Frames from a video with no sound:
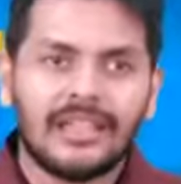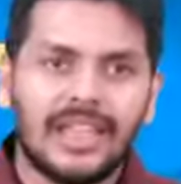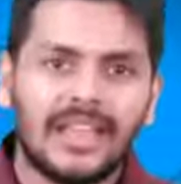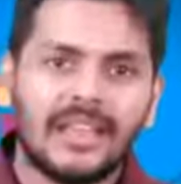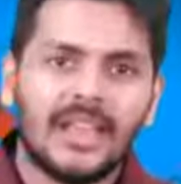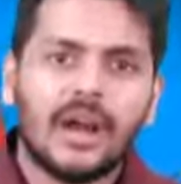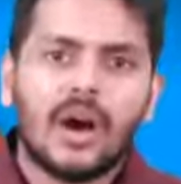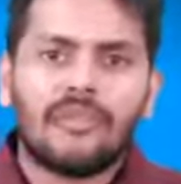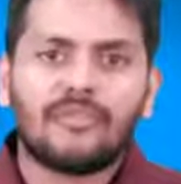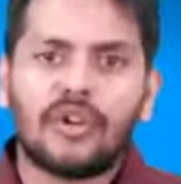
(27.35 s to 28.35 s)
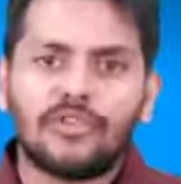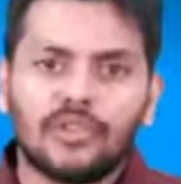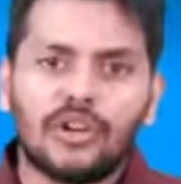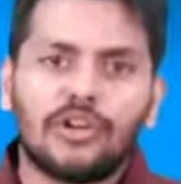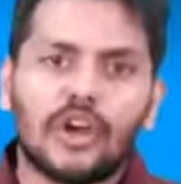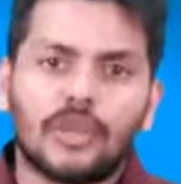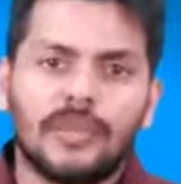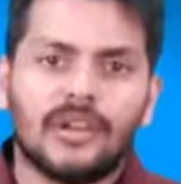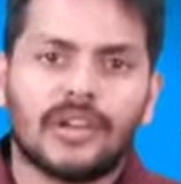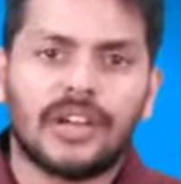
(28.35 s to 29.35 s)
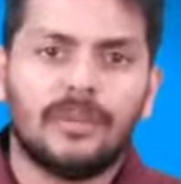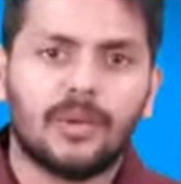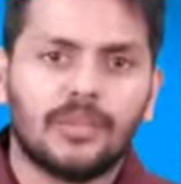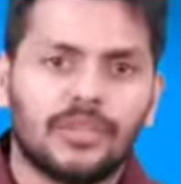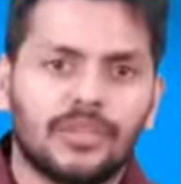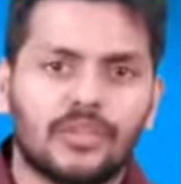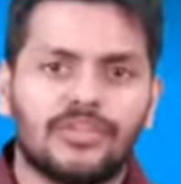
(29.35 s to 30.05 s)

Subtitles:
Then of course, you got to document your current process.